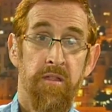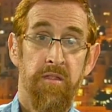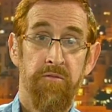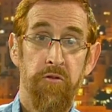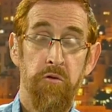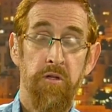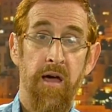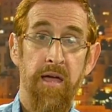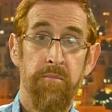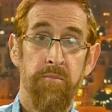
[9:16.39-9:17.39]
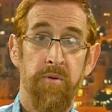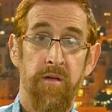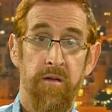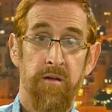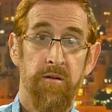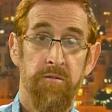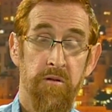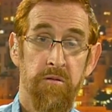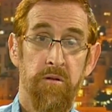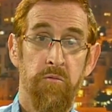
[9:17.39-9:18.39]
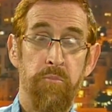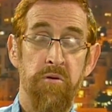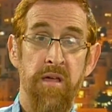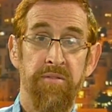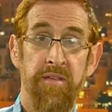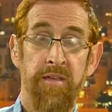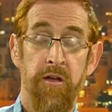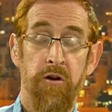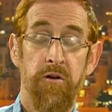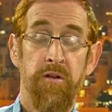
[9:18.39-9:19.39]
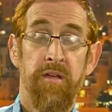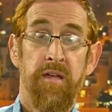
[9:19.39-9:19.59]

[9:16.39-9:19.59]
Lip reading: view that I am representing here.